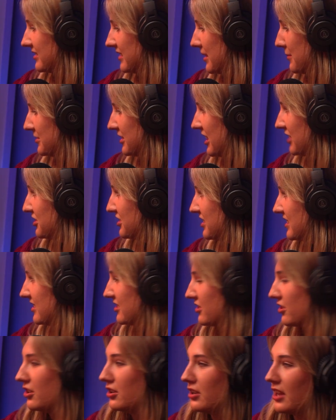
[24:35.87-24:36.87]
numbers. I just need
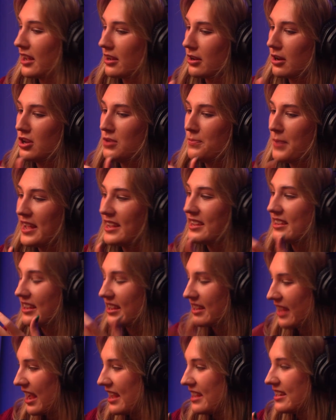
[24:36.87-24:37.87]
to know, like, are you baking
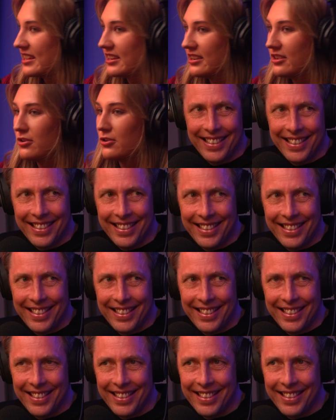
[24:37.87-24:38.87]
a cake in it, or are you
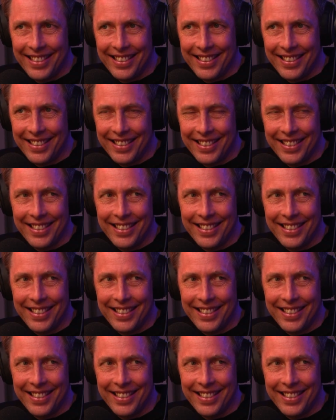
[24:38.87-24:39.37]
like it's